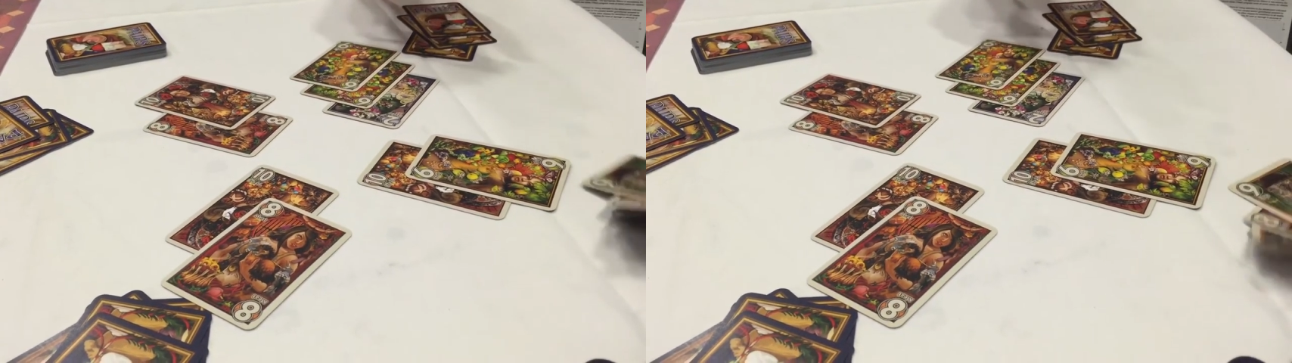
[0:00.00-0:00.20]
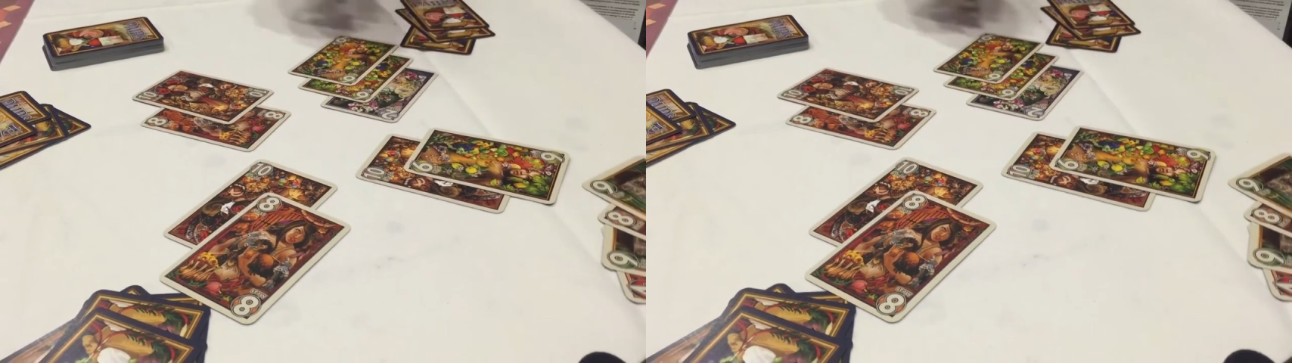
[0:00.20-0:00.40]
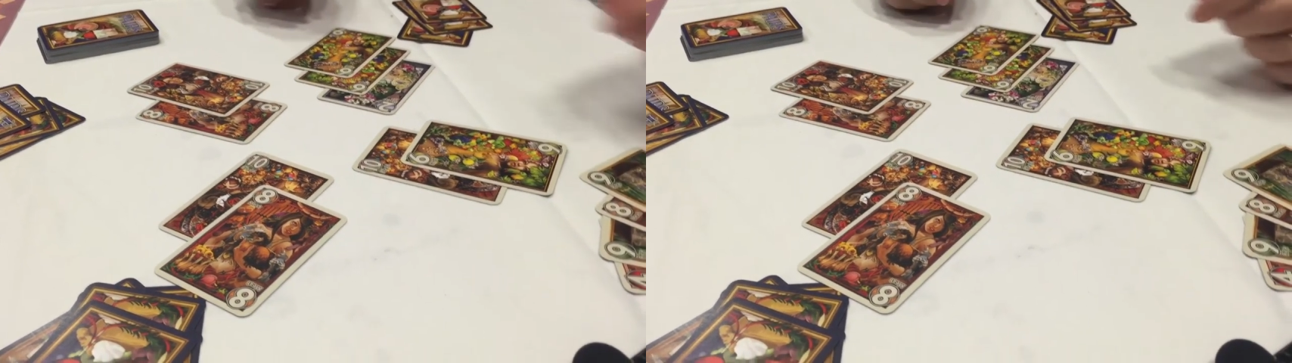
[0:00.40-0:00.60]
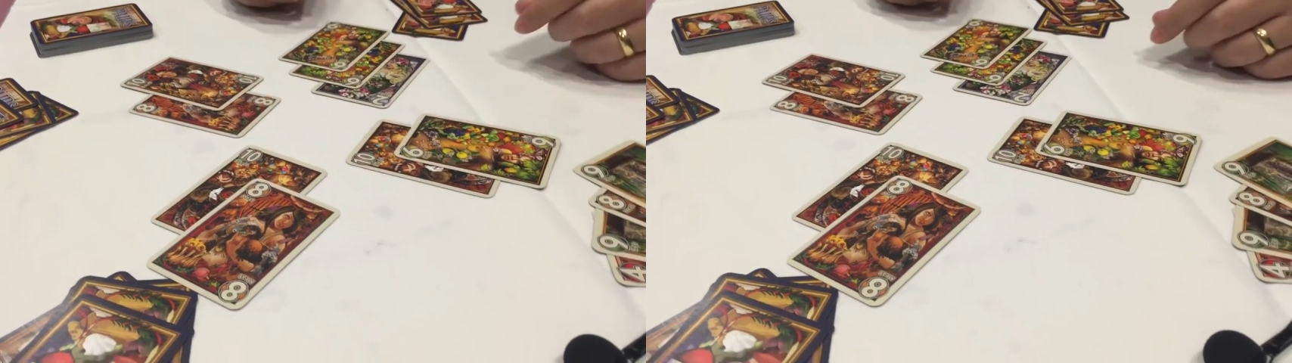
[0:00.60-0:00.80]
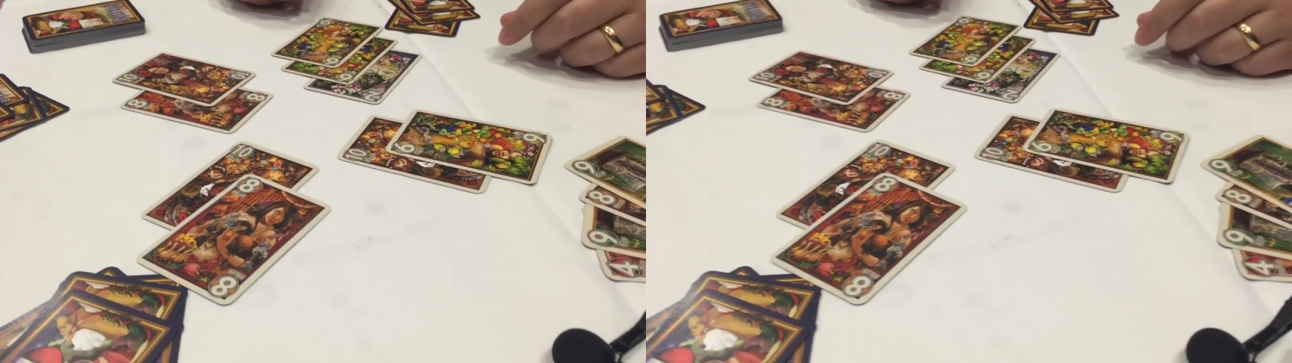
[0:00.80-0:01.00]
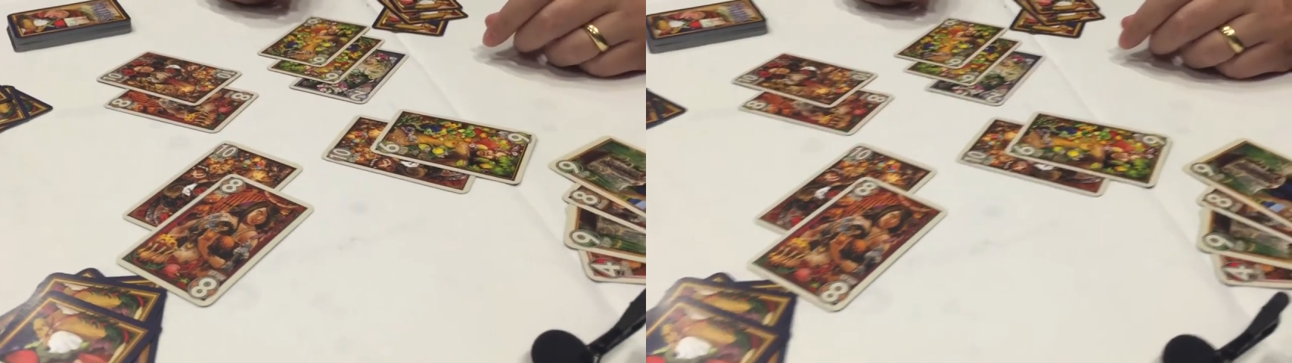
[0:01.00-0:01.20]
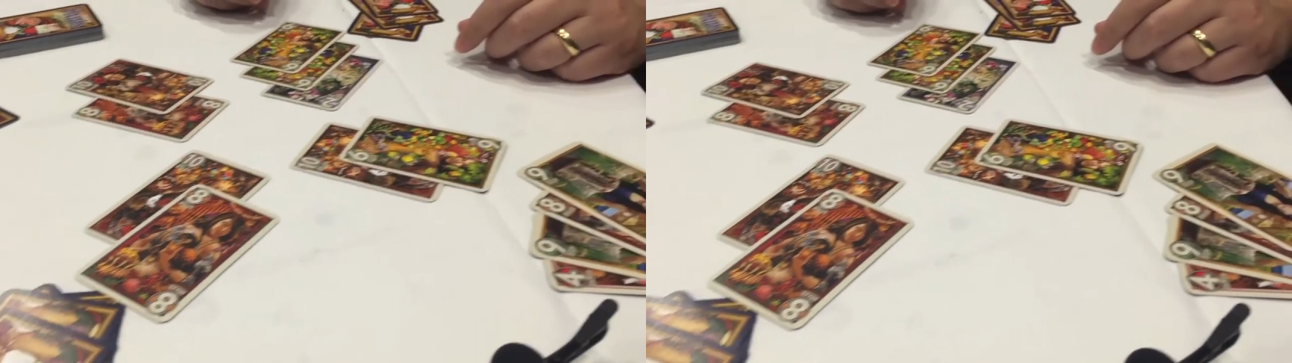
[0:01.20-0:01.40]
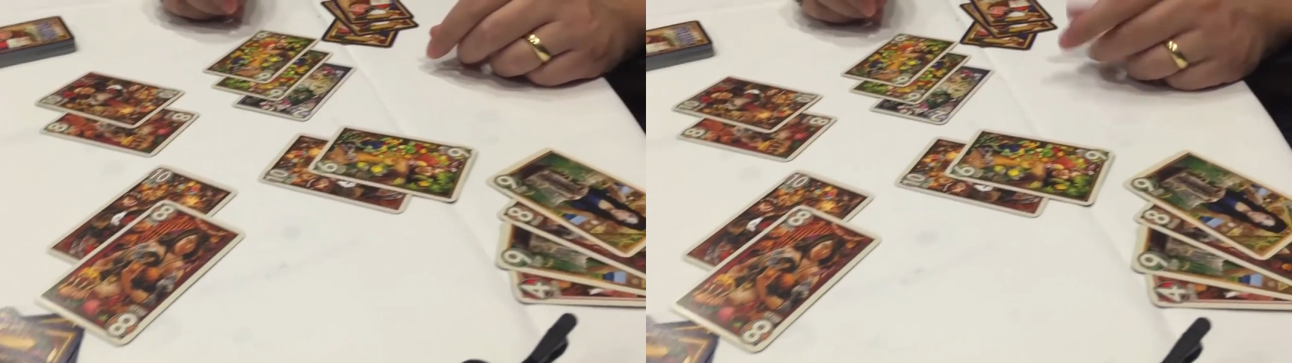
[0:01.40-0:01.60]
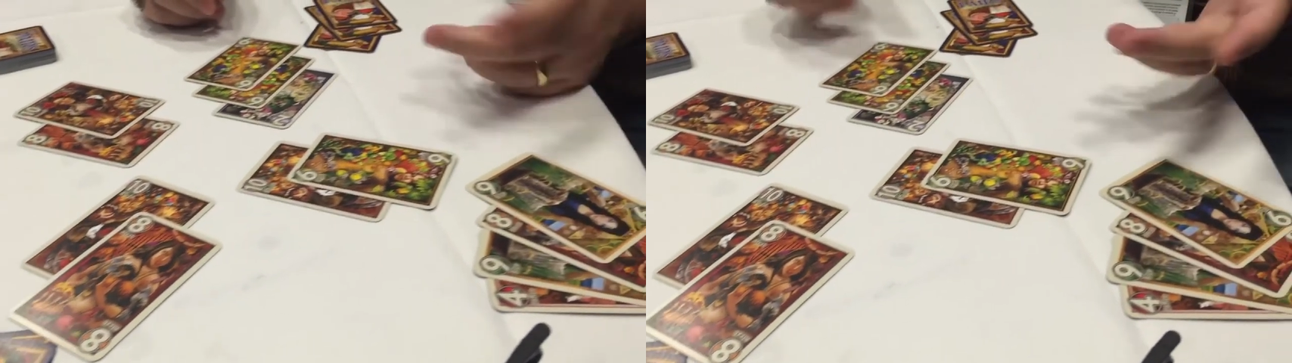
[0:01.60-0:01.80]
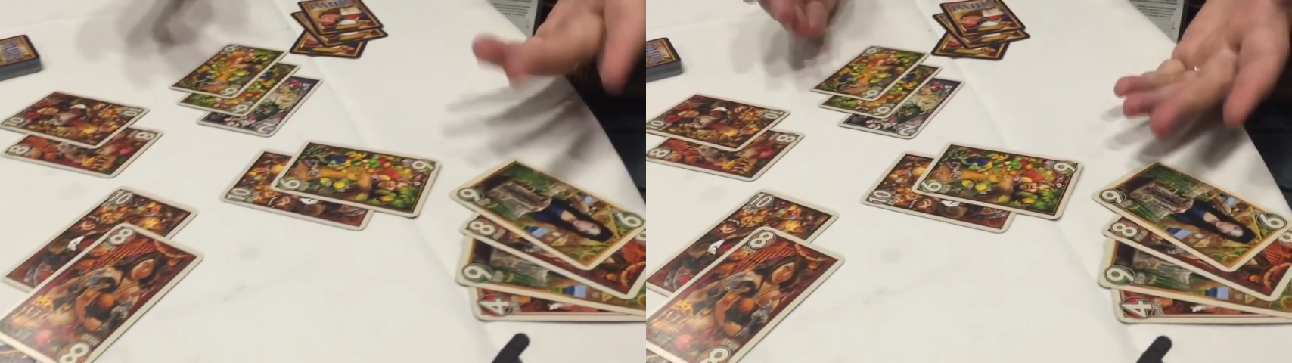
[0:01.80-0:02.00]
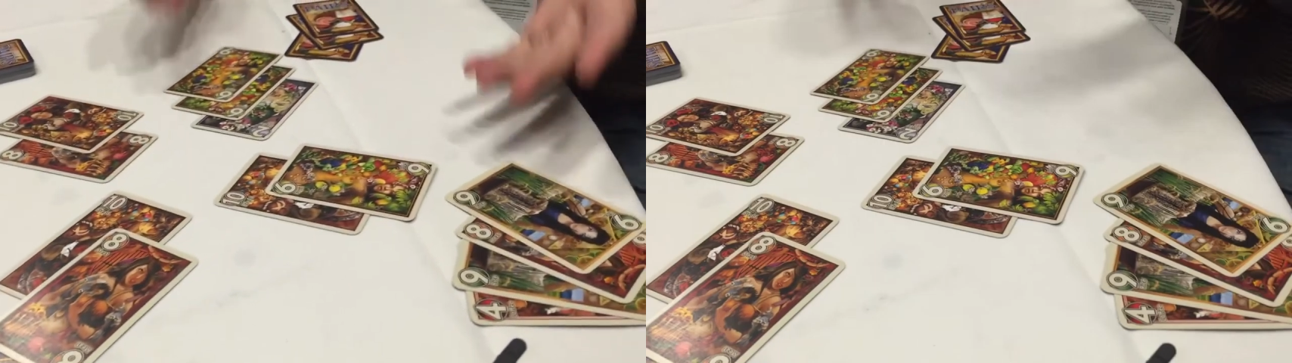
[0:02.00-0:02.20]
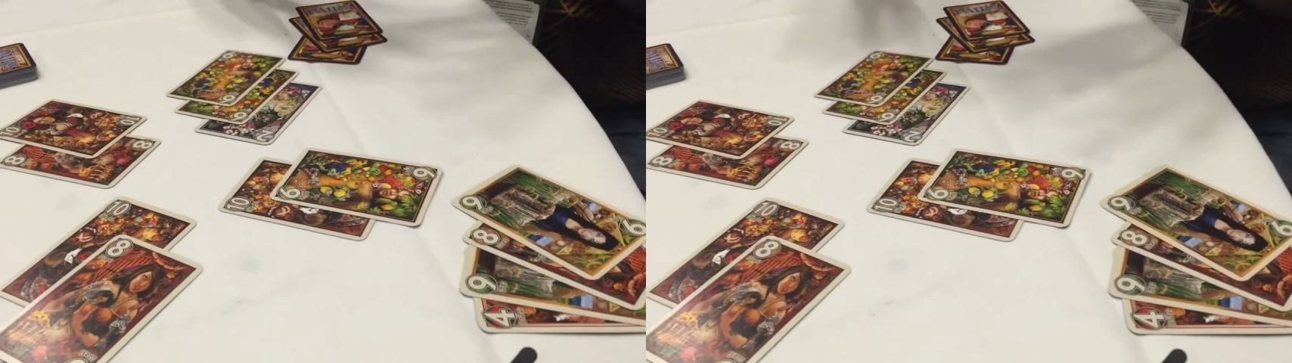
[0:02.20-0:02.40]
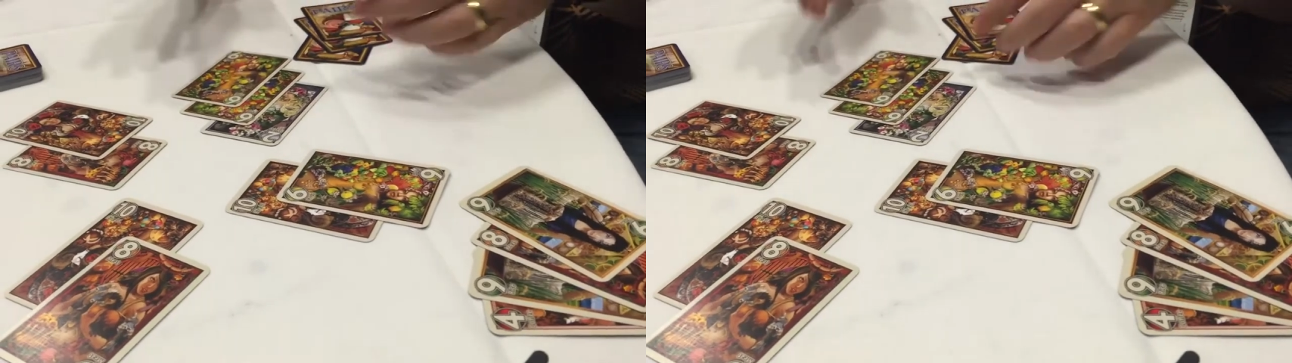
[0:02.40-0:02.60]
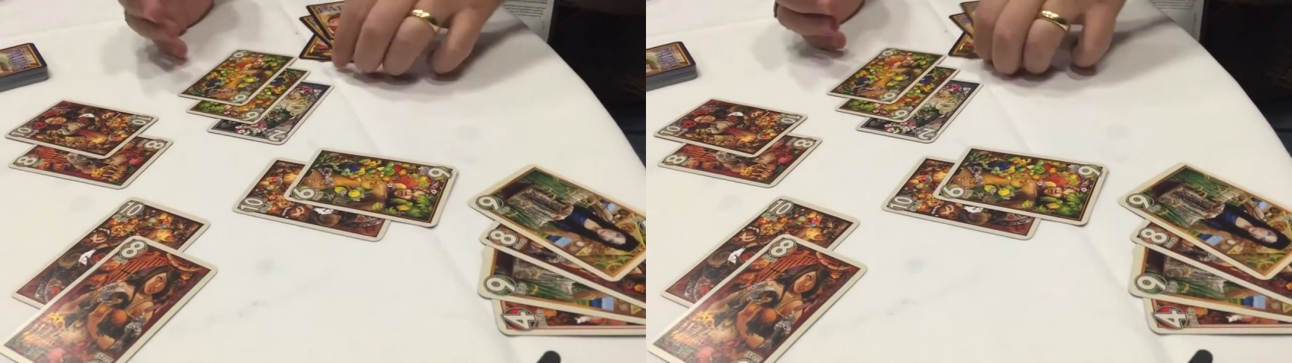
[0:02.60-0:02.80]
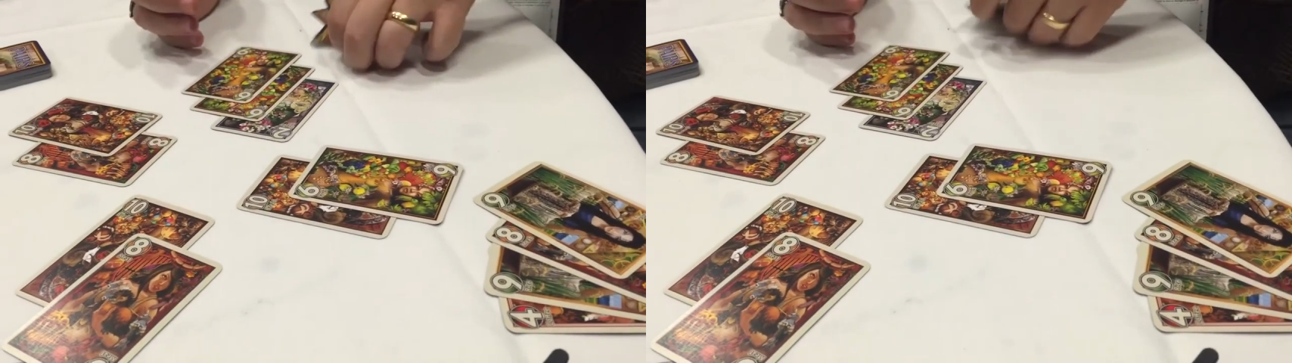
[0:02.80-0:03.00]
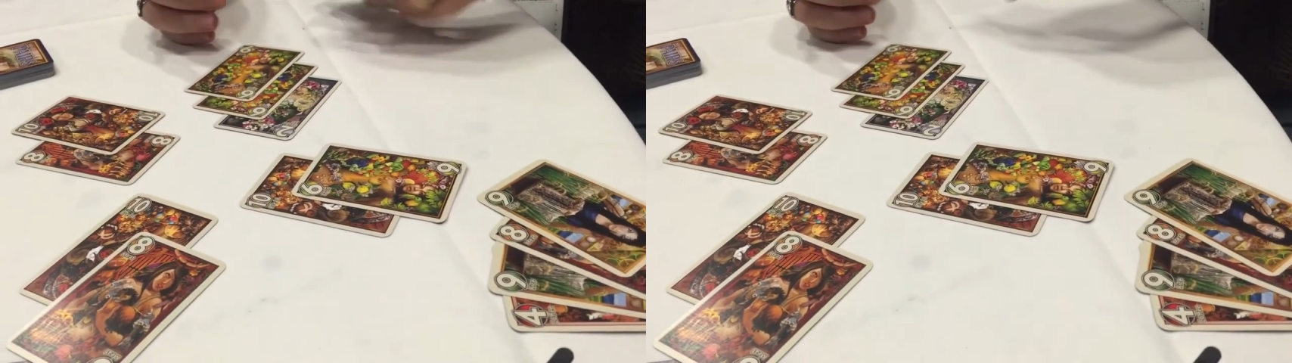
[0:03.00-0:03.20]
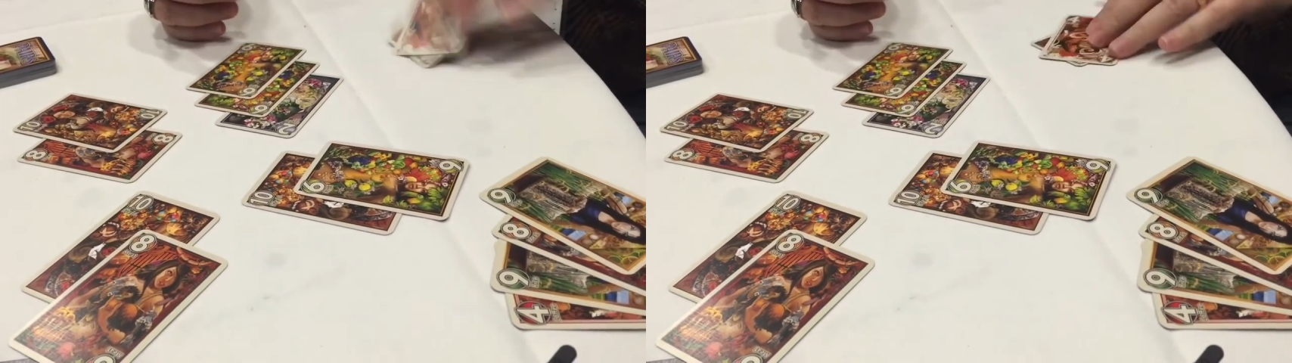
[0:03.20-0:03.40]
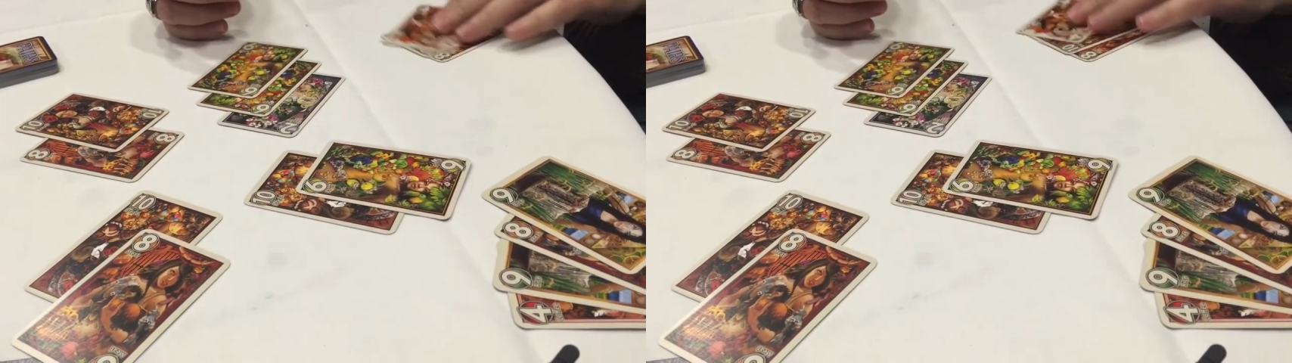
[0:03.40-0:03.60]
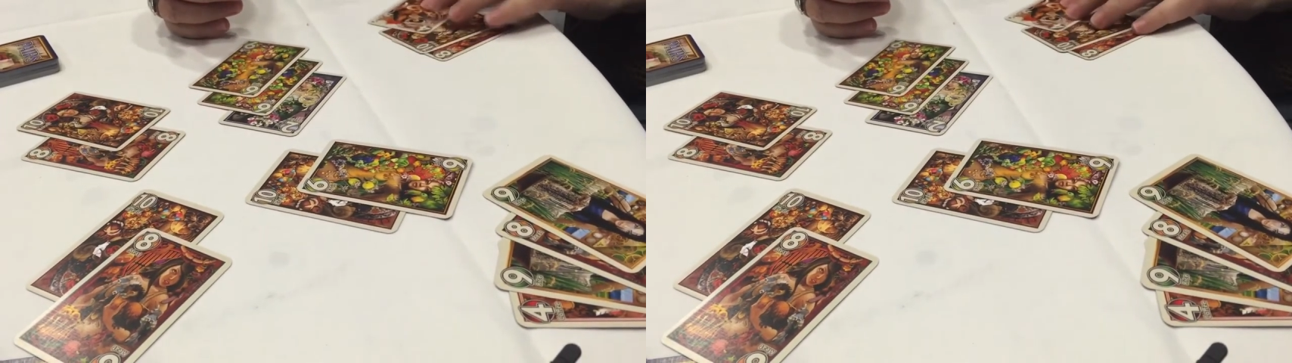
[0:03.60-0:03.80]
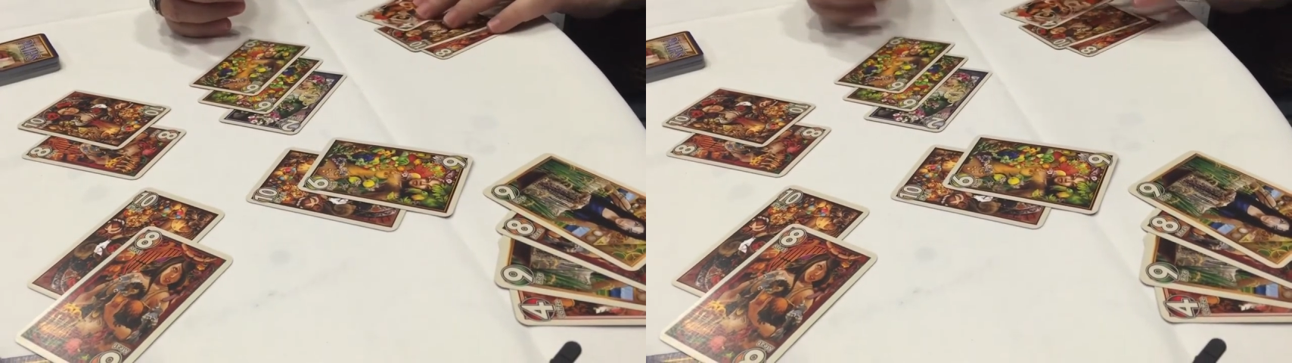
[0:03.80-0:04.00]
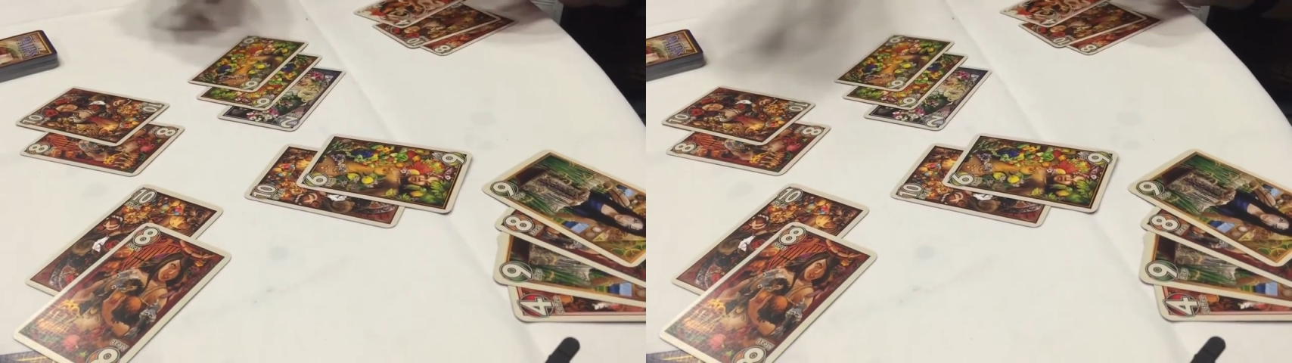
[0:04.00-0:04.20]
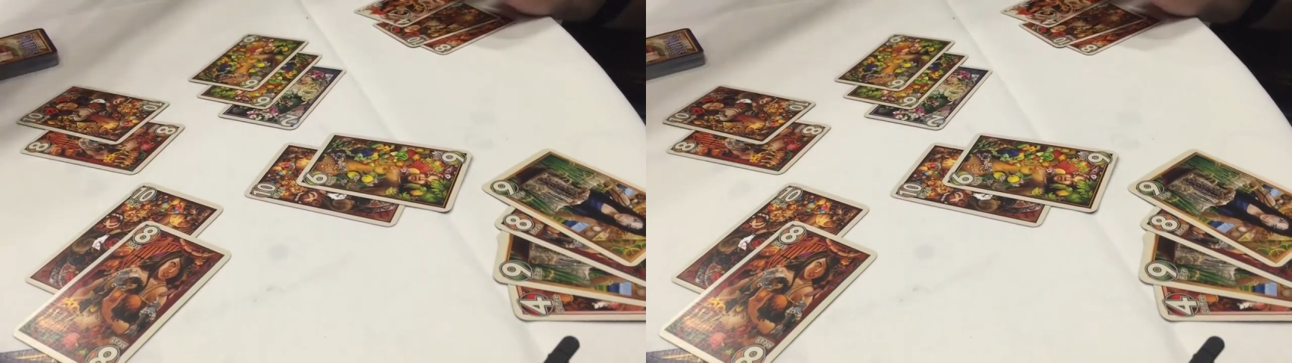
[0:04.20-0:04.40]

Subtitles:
Nobody's mouth can be seen.